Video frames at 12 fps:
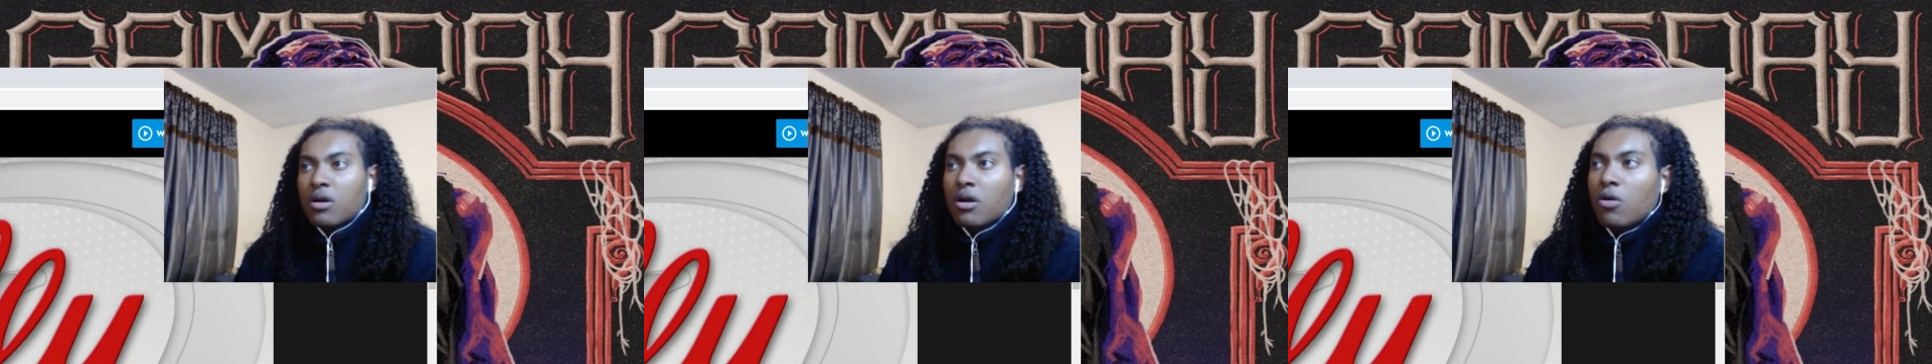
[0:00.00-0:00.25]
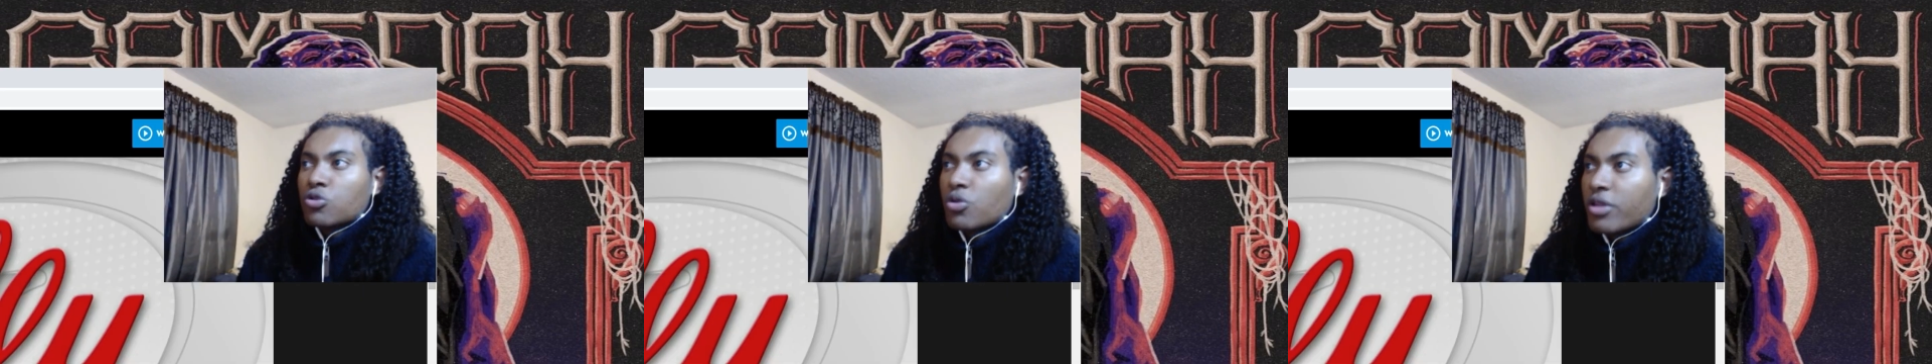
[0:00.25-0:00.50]
I
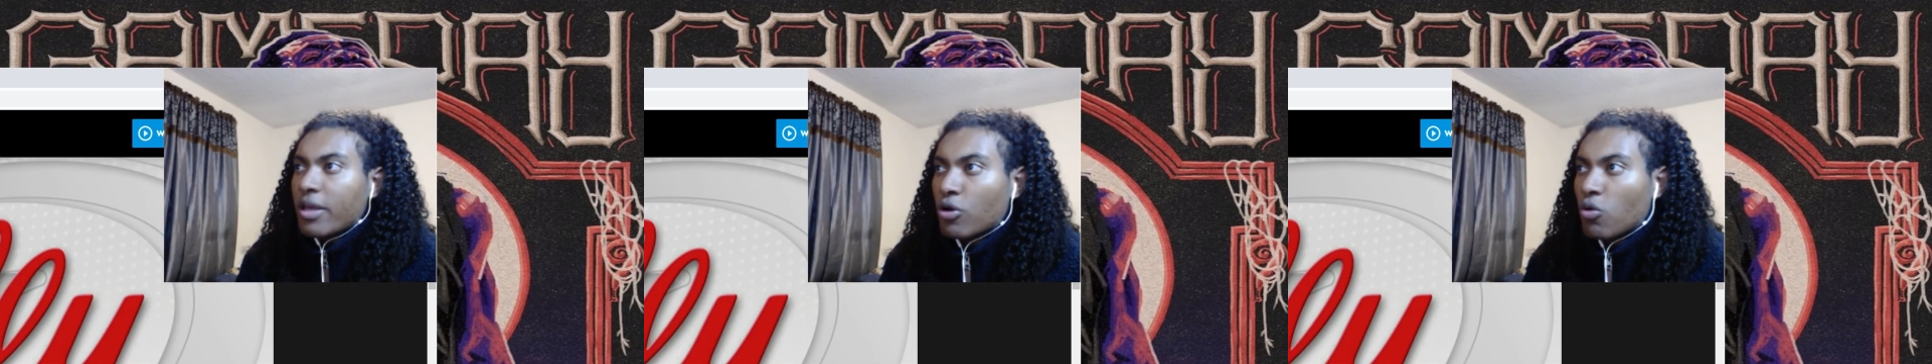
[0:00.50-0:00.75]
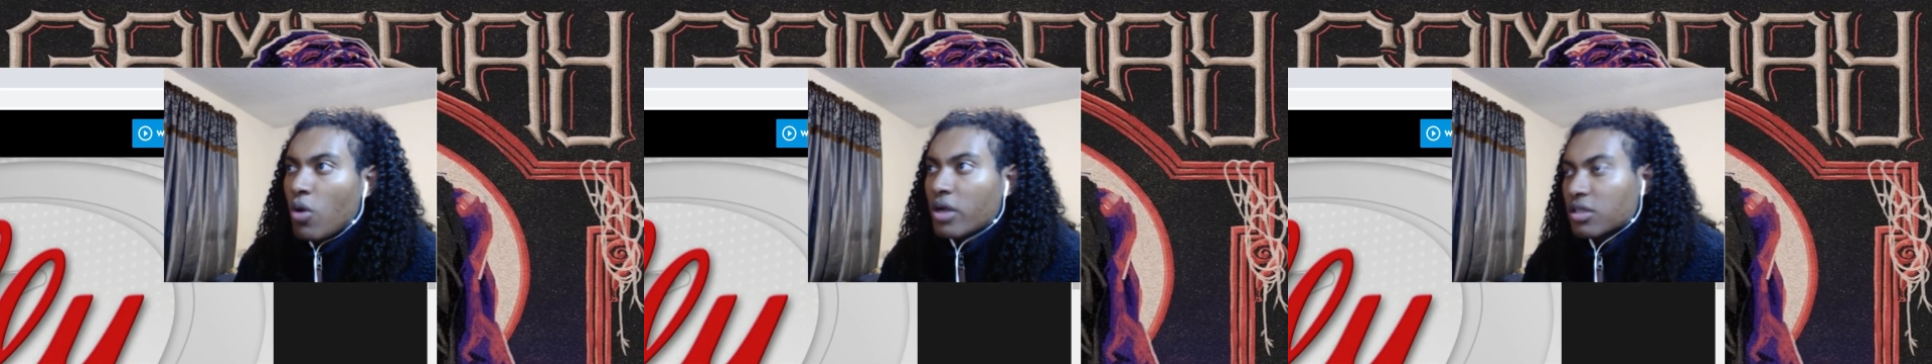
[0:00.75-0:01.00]
was only able to
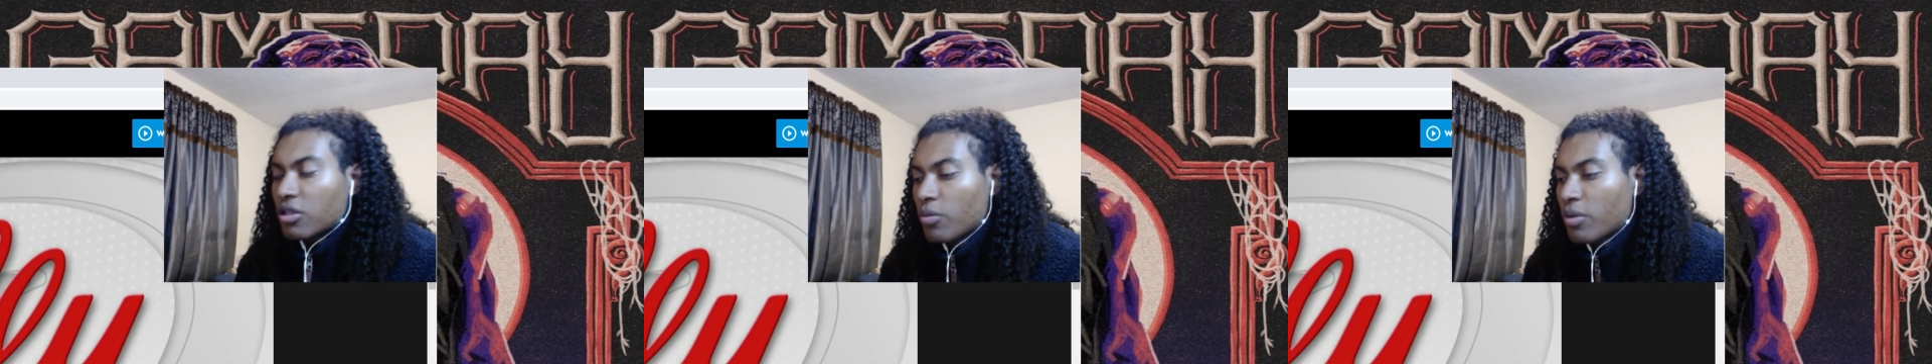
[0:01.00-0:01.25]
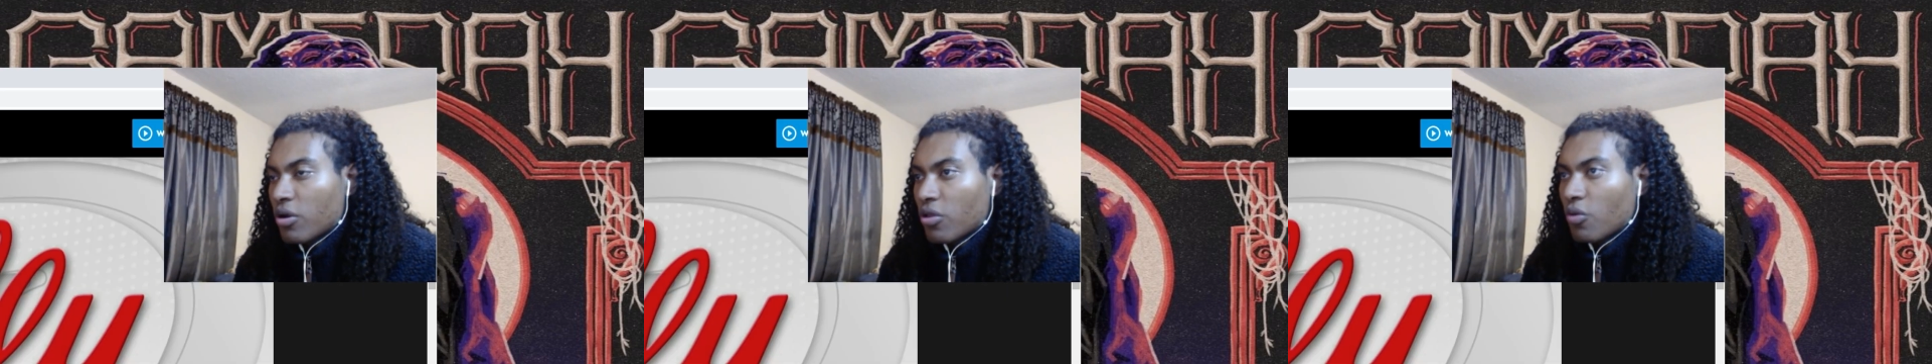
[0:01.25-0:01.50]
watch a little
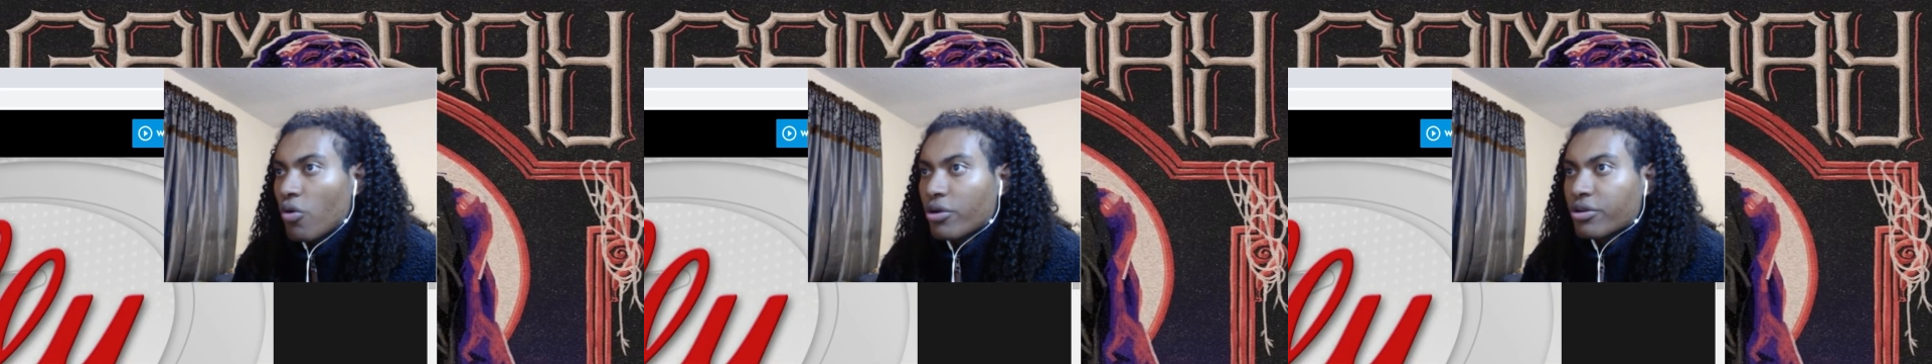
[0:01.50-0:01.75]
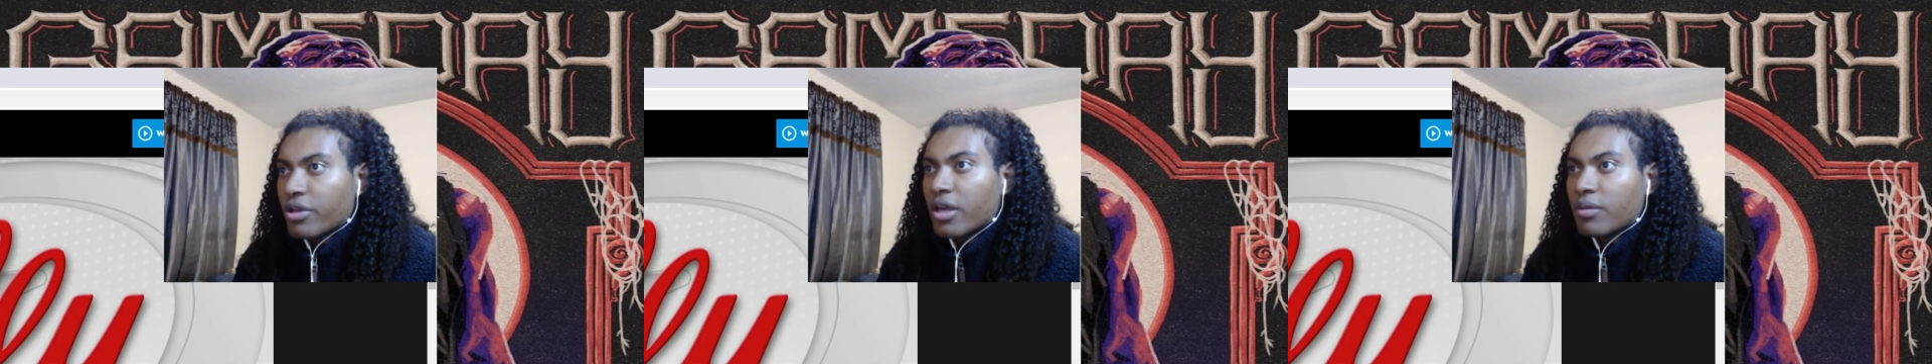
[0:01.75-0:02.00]
bit of the
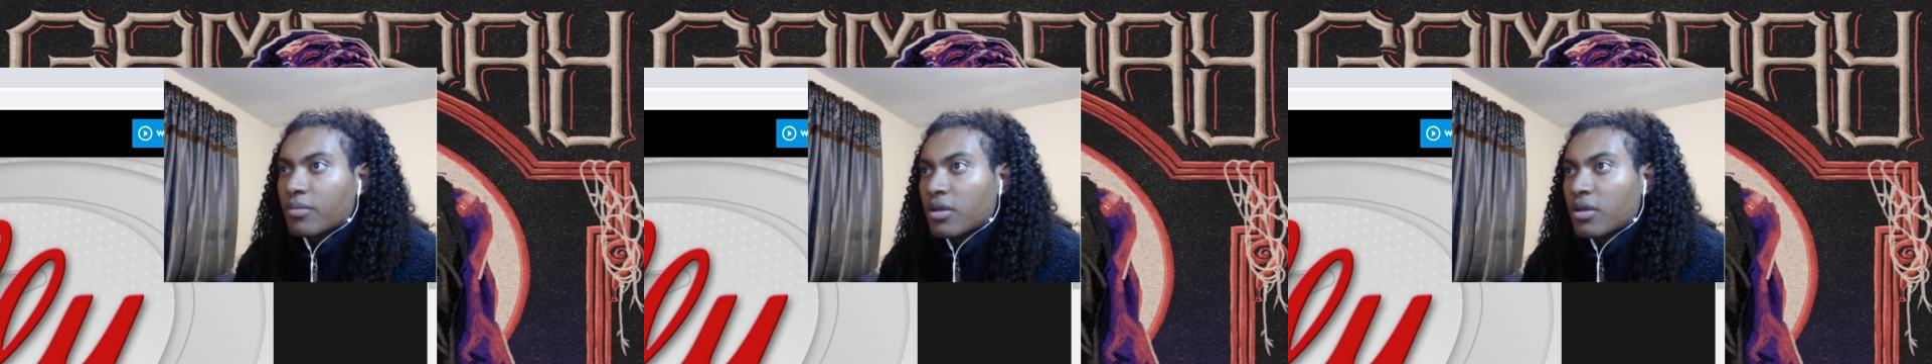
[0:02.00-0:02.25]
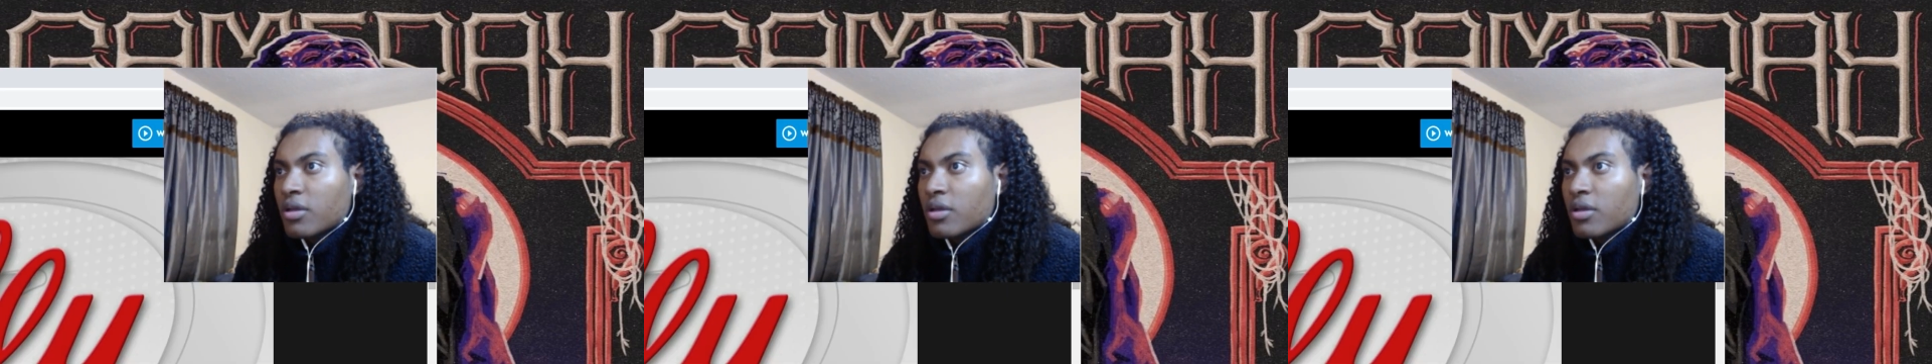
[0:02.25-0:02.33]
Warrior game.